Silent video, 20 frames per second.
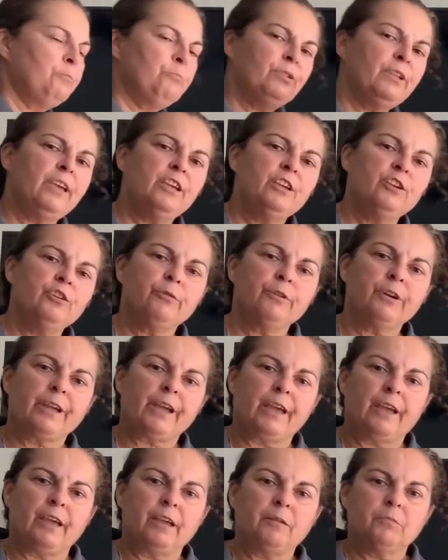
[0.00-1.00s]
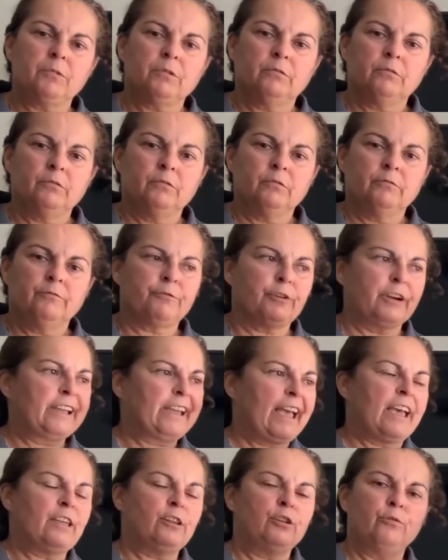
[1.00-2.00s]
play your game,
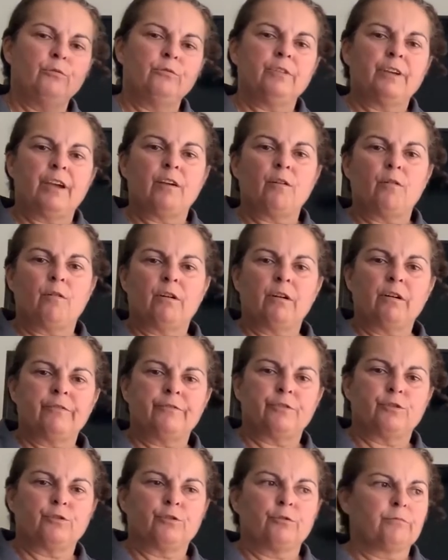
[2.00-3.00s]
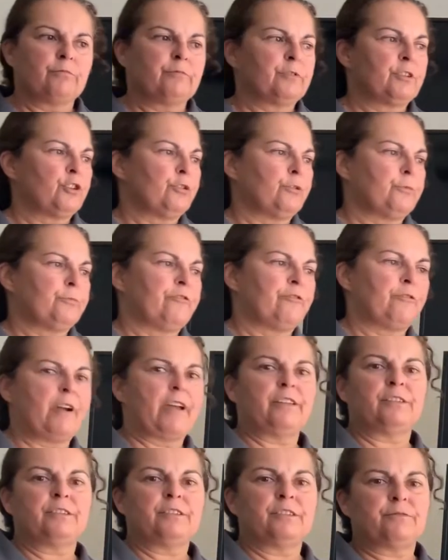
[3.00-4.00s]
forget who they are, if they're your
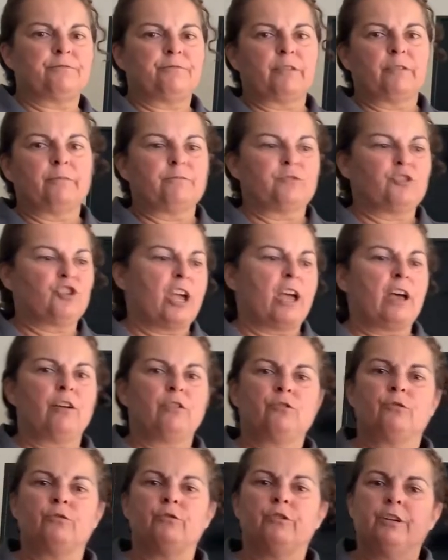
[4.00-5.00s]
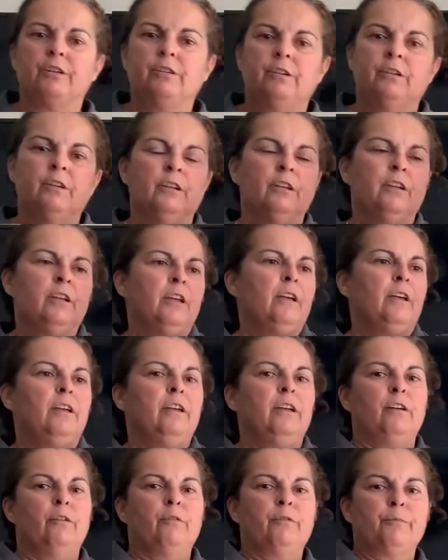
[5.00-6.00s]
friends from childhood
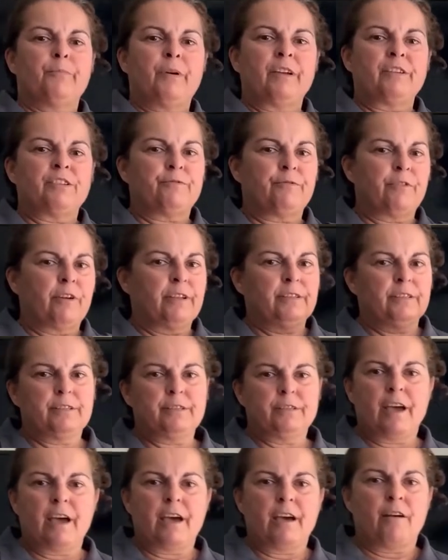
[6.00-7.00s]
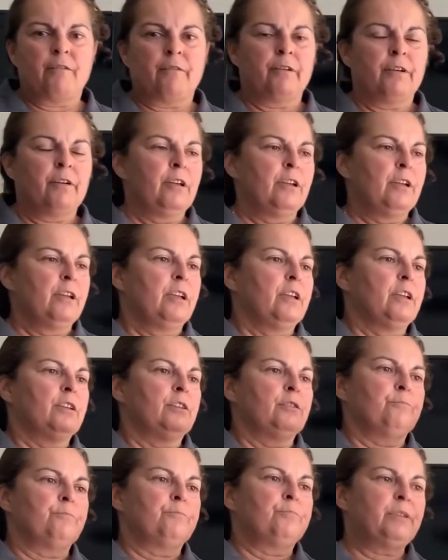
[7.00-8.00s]
or best friends now,
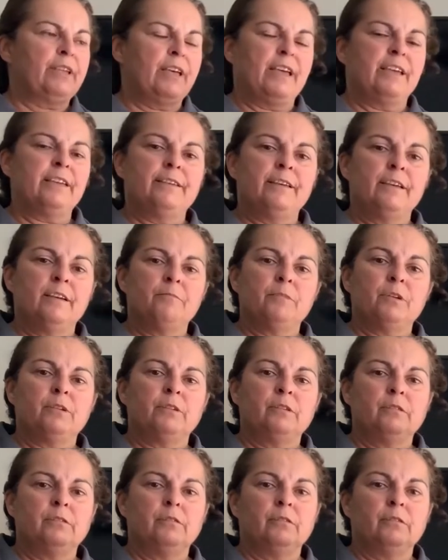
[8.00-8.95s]
play them,